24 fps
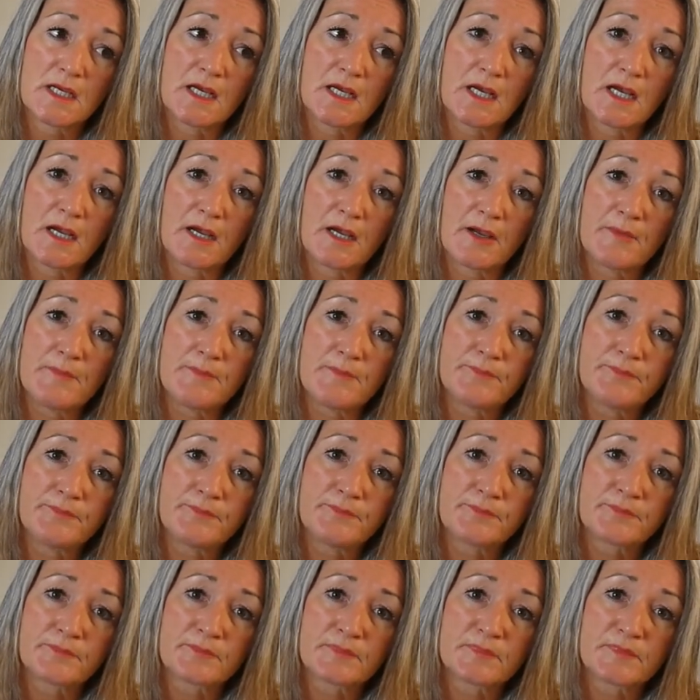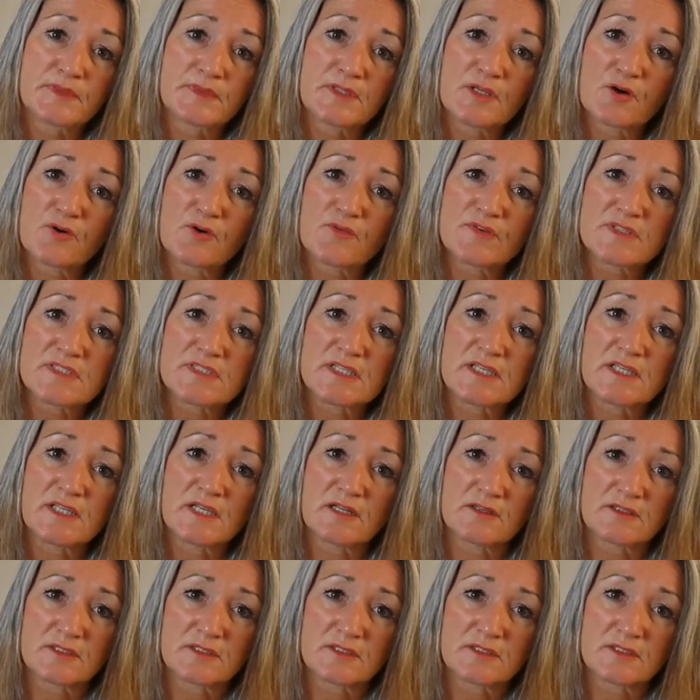that obviously, you know,